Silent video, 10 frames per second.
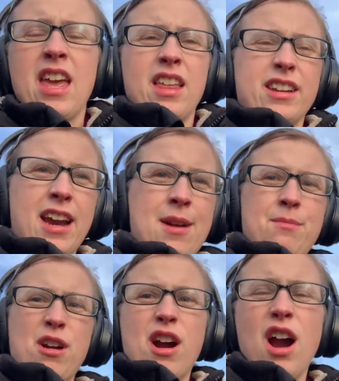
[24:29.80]

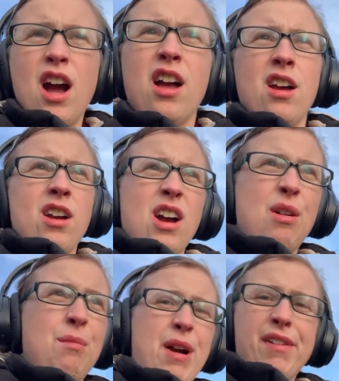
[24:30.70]
camera on
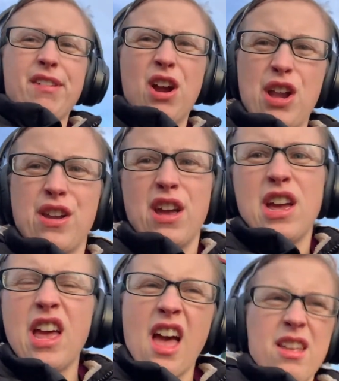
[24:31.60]
my phone
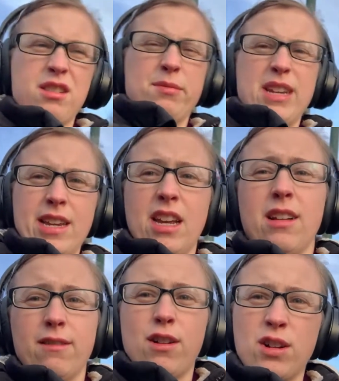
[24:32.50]
to be
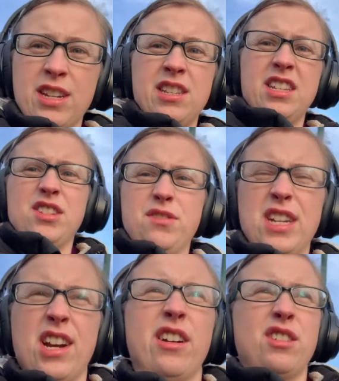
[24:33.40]
vlogging these
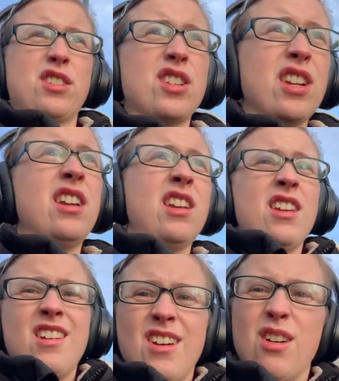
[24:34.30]
videos
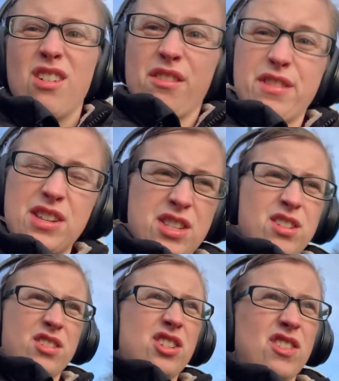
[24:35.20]
of this
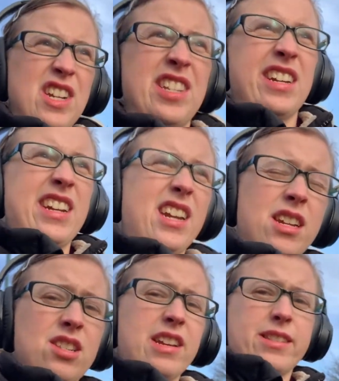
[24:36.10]
non-screen day. So
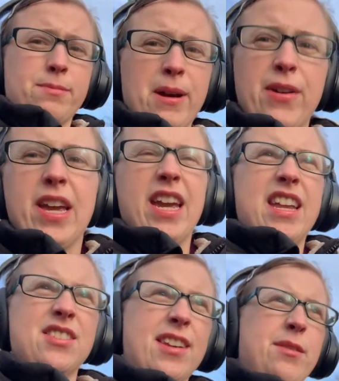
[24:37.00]
that's about it in
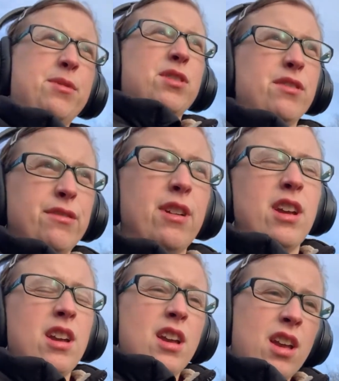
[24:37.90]
terms of
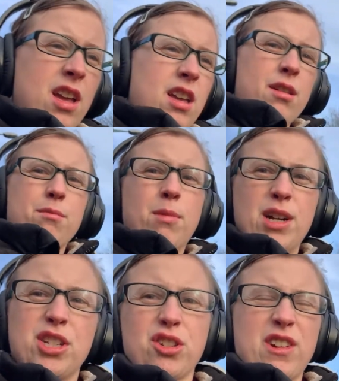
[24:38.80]
my
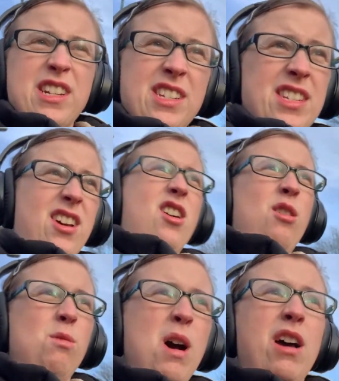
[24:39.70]
screens as a whole.
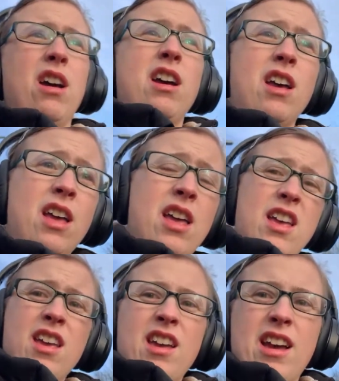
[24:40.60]

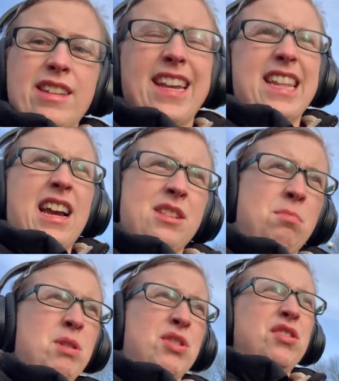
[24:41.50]
I take that as a
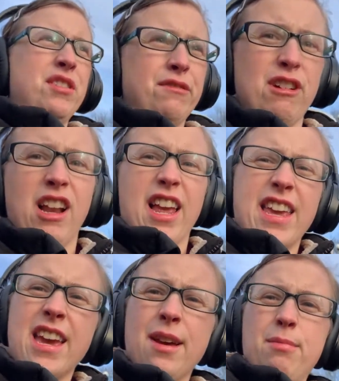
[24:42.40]
positive really,
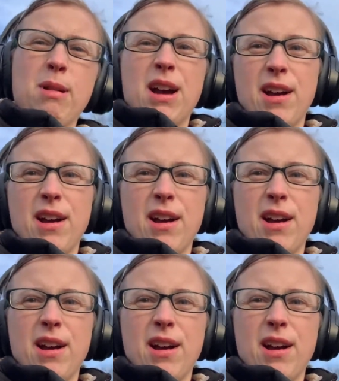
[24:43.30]
but